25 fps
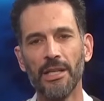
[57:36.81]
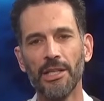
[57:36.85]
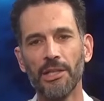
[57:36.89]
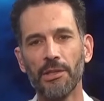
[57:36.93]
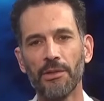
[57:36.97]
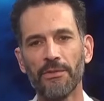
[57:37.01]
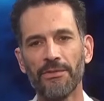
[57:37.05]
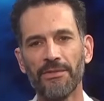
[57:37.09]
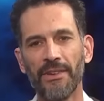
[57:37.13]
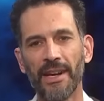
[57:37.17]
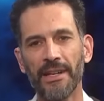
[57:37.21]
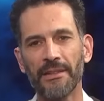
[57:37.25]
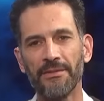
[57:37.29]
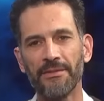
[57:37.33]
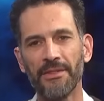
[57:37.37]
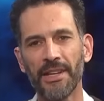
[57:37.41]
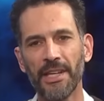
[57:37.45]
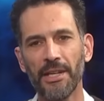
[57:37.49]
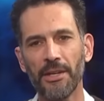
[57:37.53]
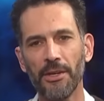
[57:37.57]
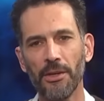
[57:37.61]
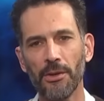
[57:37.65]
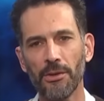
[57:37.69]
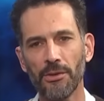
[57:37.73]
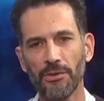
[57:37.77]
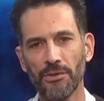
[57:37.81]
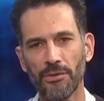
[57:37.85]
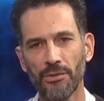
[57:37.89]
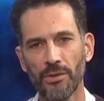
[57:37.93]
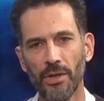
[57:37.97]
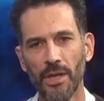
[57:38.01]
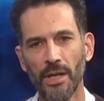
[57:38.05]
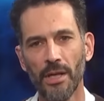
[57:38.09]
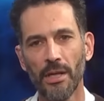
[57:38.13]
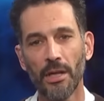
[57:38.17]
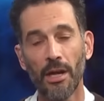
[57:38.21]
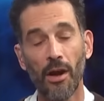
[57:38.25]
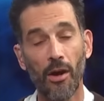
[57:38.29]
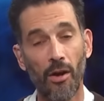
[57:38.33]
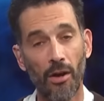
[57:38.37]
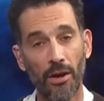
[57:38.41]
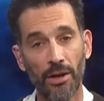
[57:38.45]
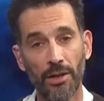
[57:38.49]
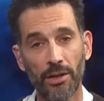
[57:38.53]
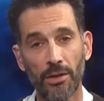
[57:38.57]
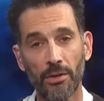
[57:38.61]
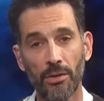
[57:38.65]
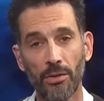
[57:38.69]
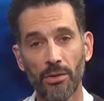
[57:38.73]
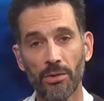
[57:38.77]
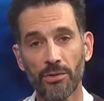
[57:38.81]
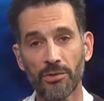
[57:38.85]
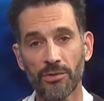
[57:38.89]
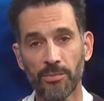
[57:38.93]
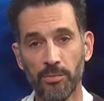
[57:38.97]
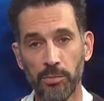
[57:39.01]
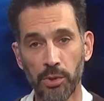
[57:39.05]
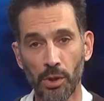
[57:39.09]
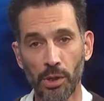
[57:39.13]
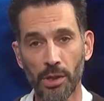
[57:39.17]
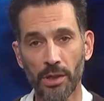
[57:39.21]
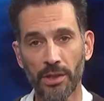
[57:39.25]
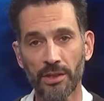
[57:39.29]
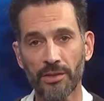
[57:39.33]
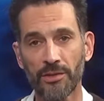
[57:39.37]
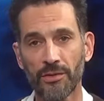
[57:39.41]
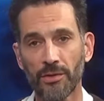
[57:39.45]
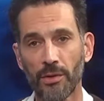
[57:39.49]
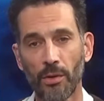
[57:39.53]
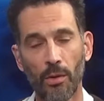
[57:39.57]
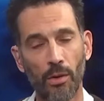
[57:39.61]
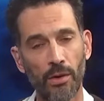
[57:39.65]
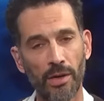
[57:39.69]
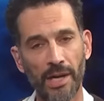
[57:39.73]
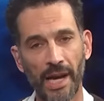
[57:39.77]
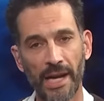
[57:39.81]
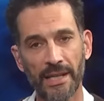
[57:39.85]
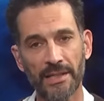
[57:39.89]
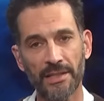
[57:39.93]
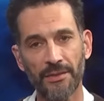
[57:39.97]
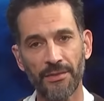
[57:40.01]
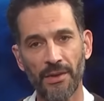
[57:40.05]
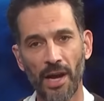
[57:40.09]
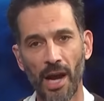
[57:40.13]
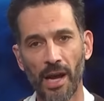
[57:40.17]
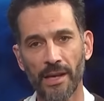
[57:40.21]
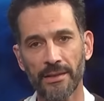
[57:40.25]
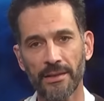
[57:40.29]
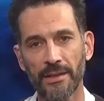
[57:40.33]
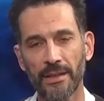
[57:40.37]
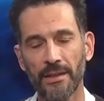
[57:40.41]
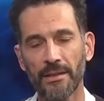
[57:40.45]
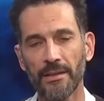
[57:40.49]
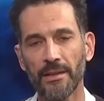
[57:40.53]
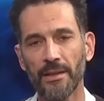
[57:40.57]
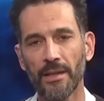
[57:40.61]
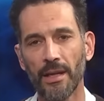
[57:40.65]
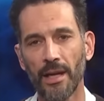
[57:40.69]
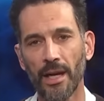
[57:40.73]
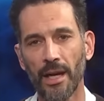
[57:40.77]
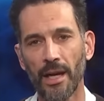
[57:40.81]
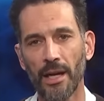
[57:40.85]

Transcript: You'll find videos, articles, books, all kinds of content